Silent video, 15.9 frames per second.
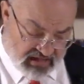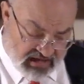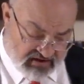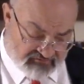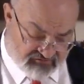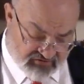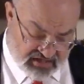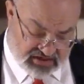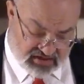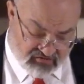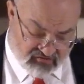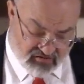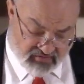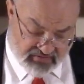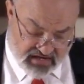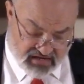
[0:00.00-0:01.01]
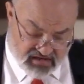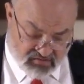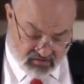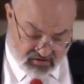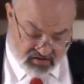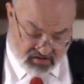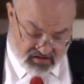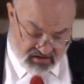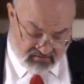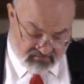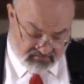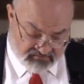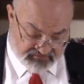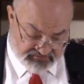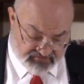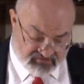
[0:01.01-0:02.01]
a lot of French and Romance words
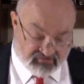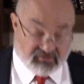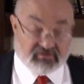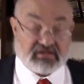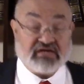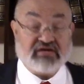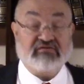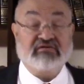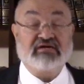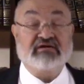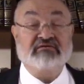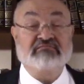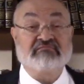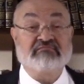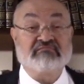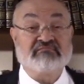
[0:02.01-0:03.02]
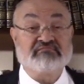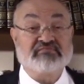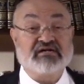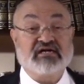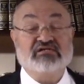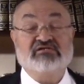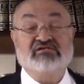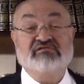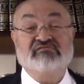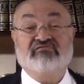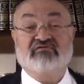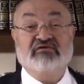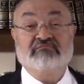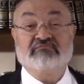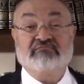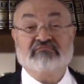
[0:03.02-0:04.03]
thrown in here and there. I told you
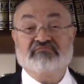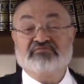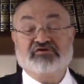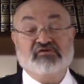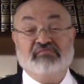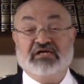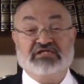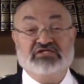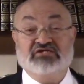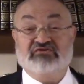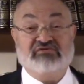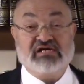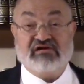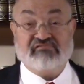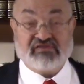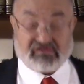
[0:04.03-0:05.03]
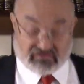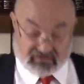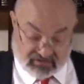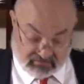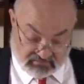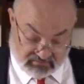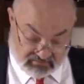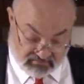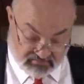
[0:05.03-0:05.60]
before, you mentioned you daven, don't you?